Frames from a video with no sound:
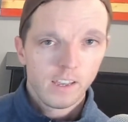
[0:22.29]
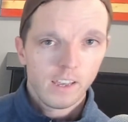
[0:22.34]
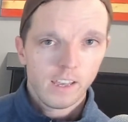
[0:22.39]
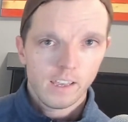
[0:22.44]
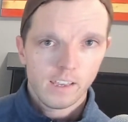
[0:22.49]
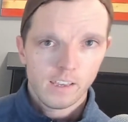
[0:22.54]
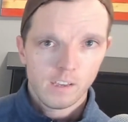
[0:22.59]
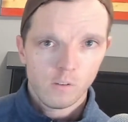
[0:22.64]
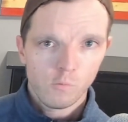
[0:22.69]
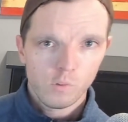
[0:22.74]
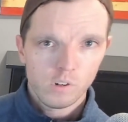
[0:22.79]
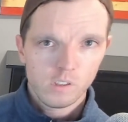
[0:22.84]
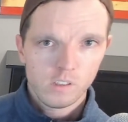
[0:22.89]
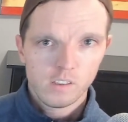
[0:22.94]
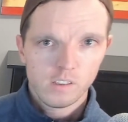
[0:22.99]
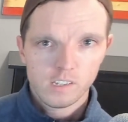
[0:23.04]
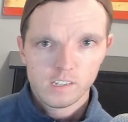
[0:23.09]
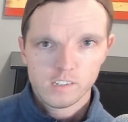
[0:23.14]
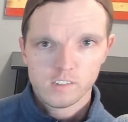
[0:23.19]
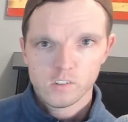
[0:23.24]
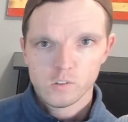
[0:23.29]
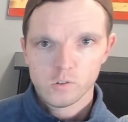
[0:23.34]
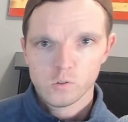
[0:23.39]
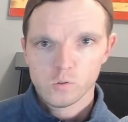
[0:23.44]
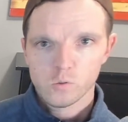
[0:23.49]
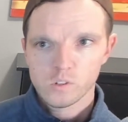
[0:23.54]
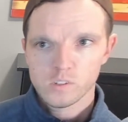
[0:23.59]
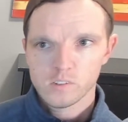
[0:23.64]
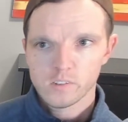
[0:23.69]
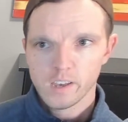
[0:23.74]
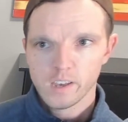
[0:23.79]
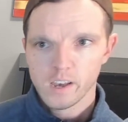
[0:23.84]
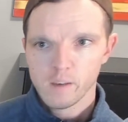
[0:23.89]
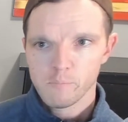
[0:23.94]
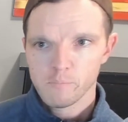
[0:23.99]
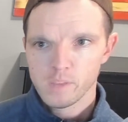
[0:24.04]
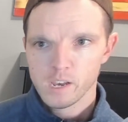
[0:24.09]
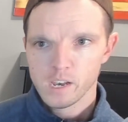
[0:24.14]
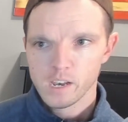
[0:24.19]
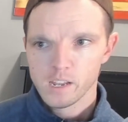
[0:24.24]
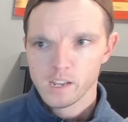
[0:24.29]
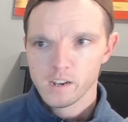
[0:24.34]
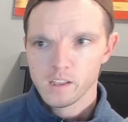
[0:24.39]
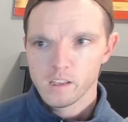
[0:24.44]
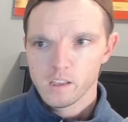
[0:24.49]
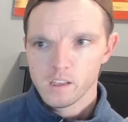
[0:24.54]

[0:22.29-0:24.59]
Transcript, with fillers: And one of the things, too, is I'm not